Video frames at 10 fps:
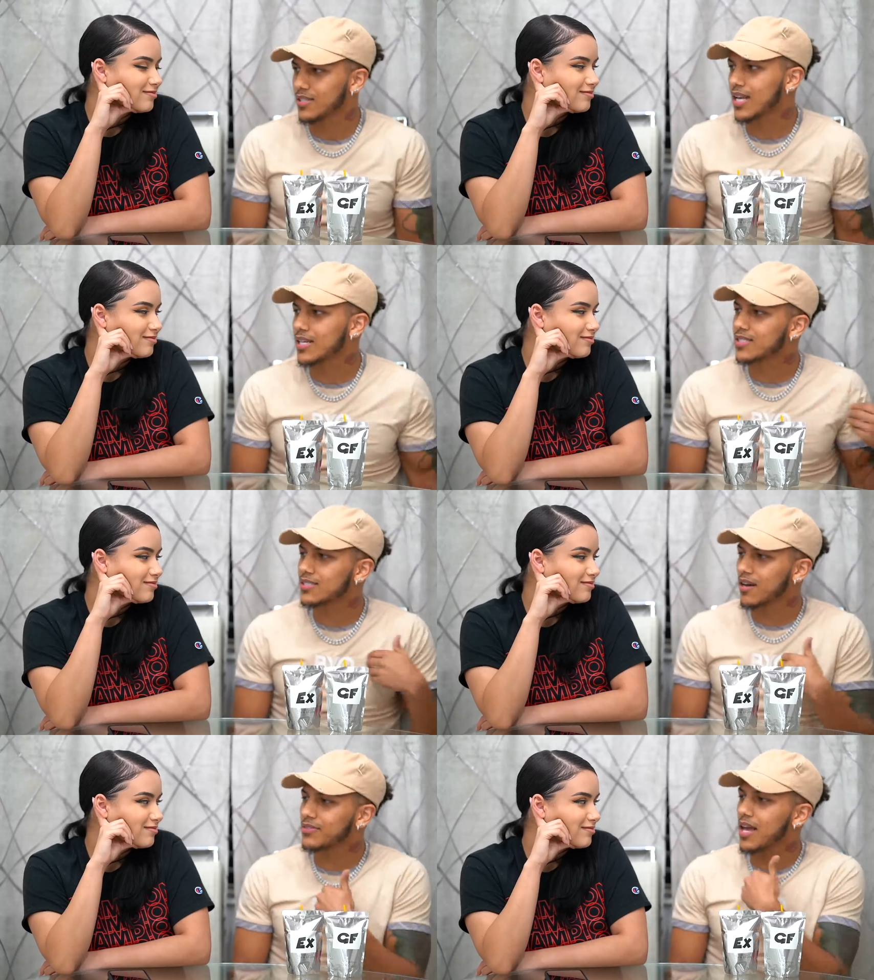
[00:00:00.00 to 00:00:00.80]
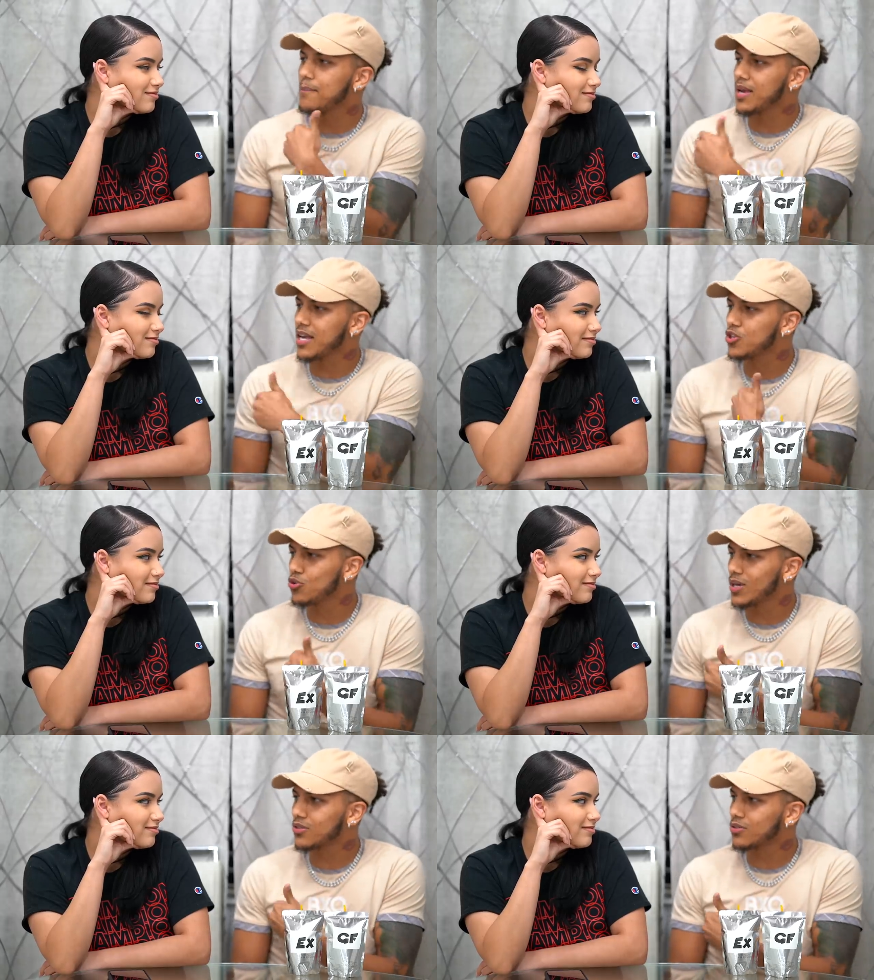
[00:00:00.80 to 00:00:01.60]
Speaker 1: It's like stuff that me and
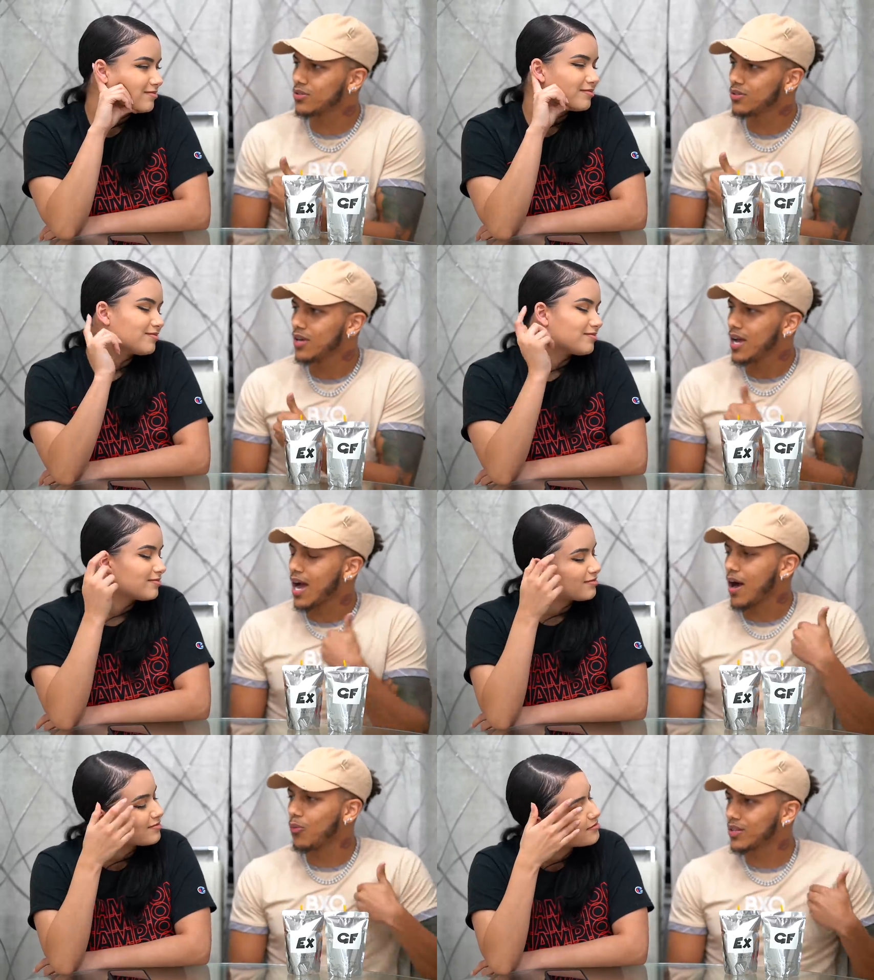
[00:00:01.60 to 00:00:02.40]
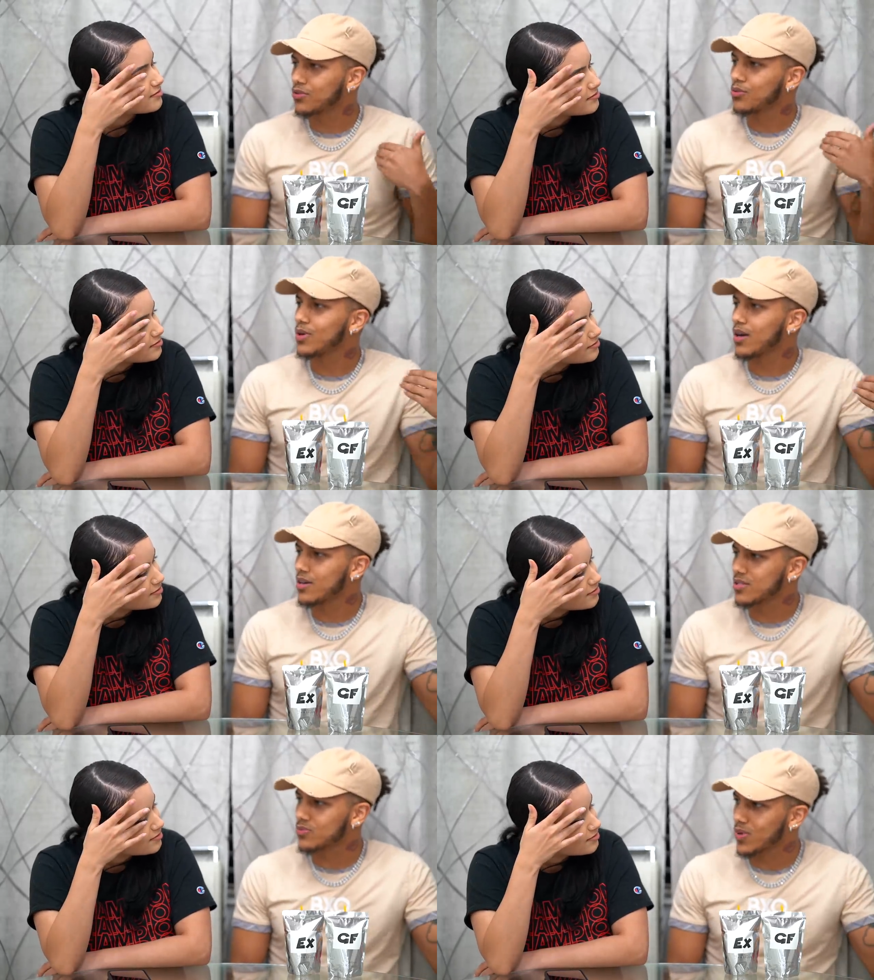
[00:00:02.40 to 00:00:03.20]
you went through. Mm-hmm. I went through with
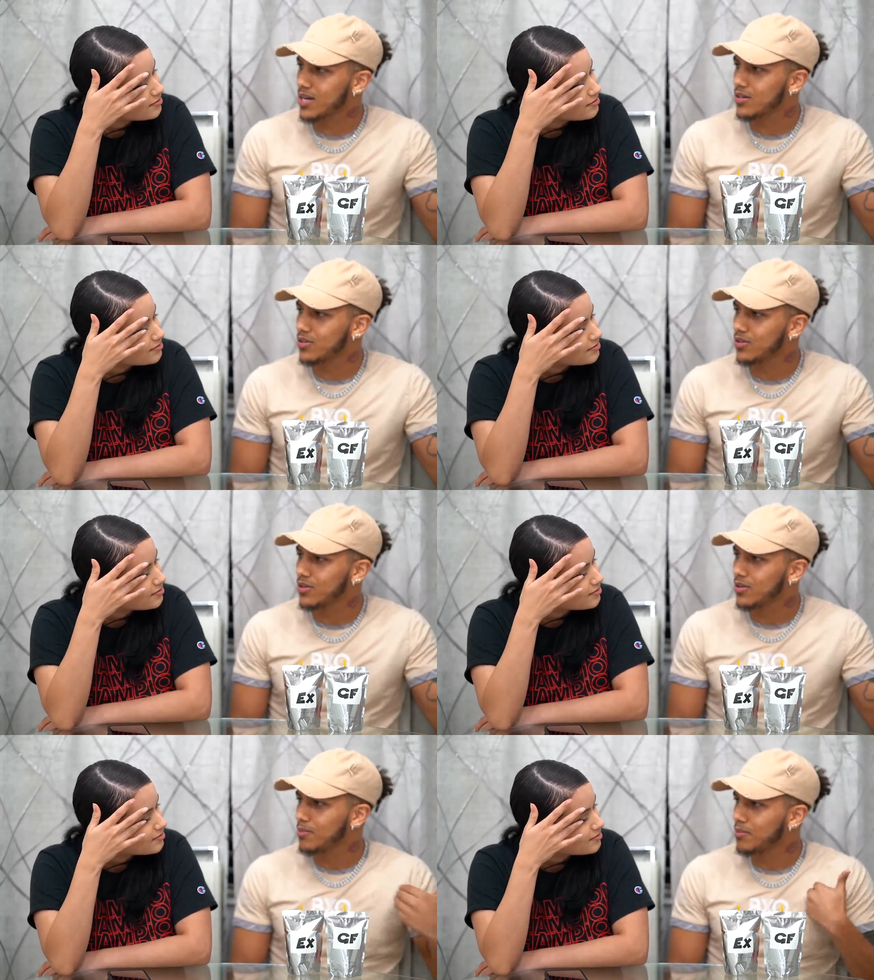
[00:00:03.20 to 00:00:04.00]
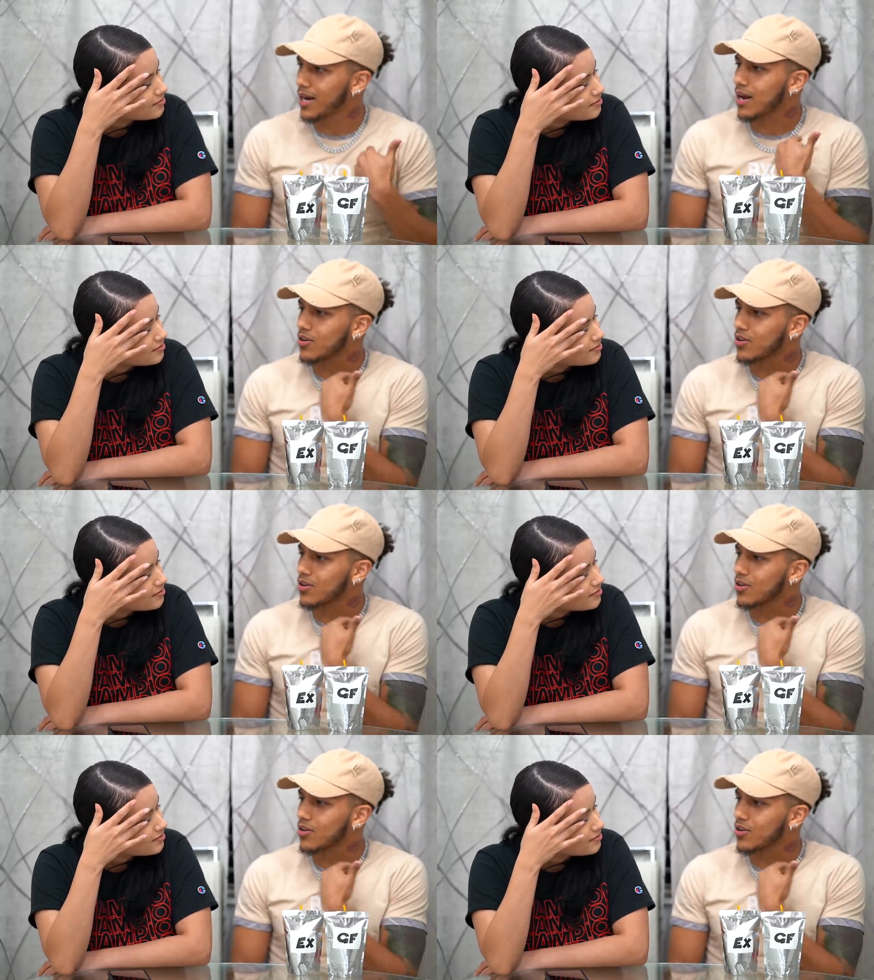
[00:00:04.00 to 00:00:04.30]
her as well, but I